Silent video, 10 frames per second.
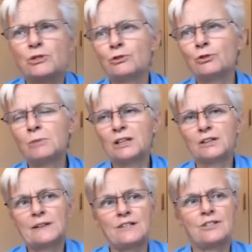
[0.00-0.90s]
you do make the
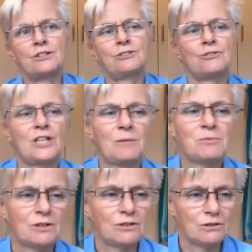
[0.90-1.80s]
case in your
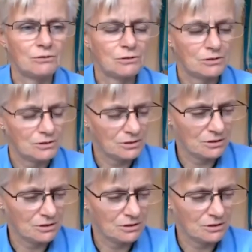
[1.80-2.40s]
chapter, though, that